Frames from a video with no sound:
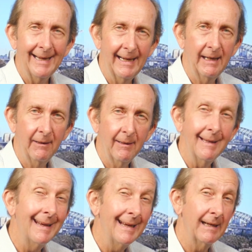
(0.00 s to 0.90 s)
in
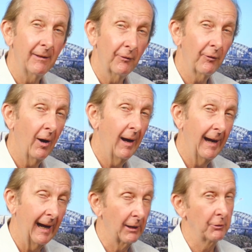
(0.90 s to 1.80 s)
his
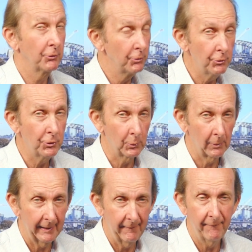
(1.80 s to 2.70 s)

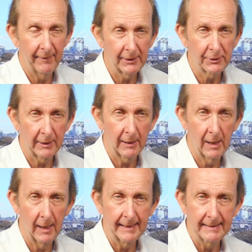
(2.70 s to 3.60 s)
unusual investing
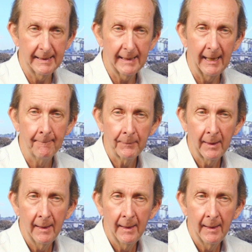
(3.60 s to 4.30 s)
idea.